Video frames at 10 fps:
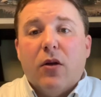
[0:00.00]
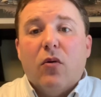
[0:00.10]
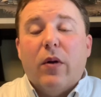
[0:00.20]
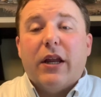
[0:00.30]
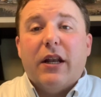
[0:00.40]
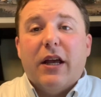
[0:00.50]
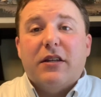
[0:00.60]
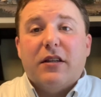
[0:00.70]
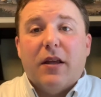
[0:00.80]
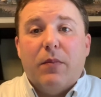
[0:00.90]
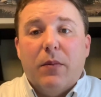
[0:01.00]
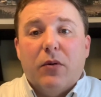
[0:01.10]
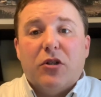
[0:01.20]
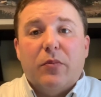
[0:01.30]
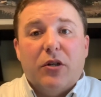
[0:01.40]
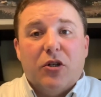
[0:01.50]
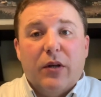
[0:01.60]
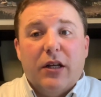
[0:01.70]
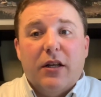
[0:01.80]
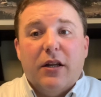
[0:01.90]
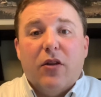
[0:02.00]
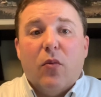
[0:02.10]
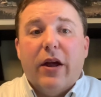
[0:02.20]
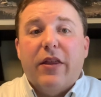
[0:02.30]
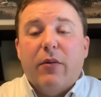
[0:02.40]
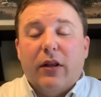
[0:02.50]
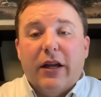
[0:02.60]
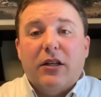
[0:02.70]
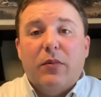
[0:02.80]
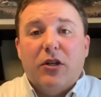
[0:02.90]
Recognizing that people should be treated in the way they would like to be